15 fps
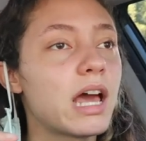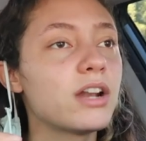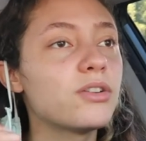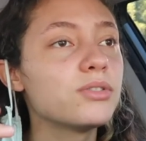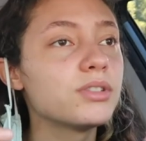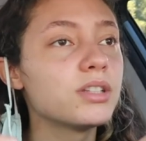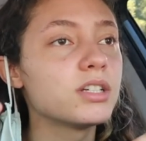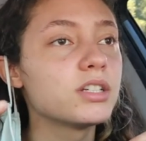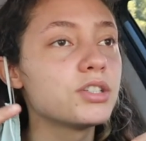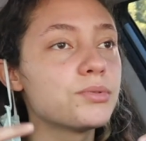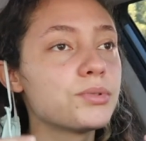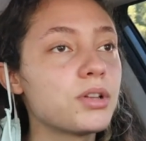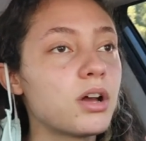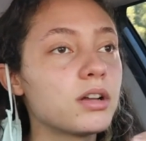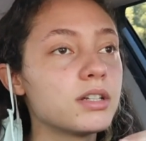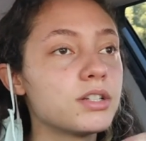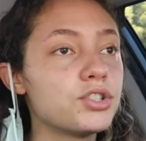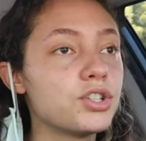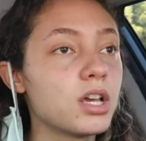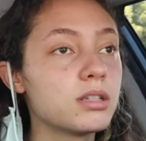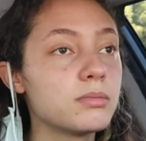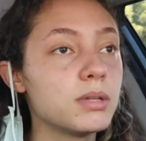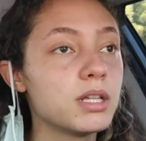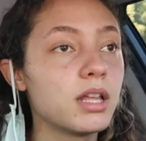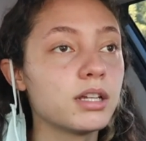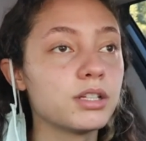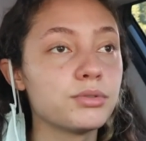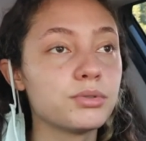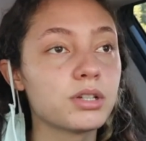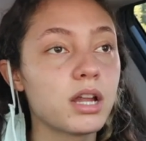I don't think she was talking to just me,
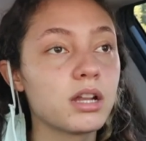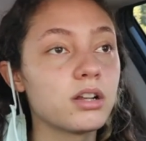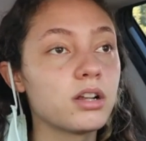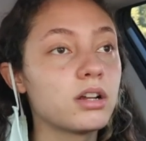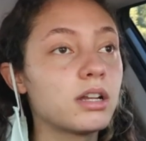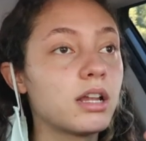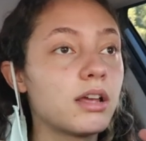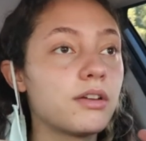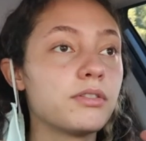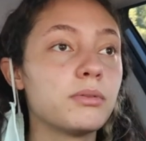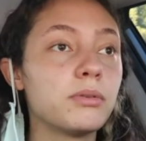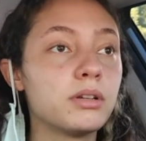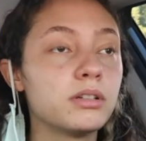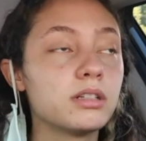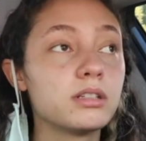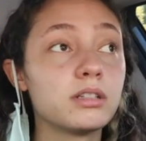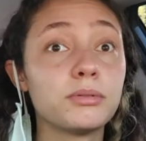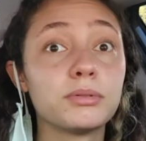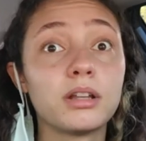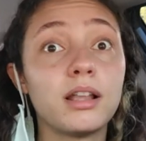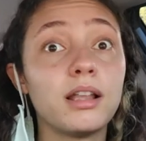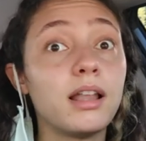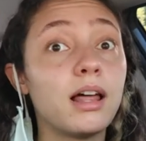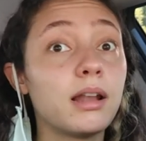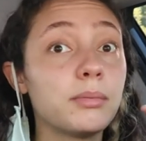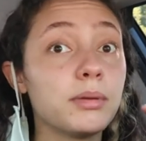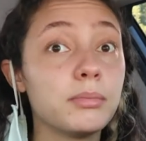like she was kind of talking to everyone because there was a lot of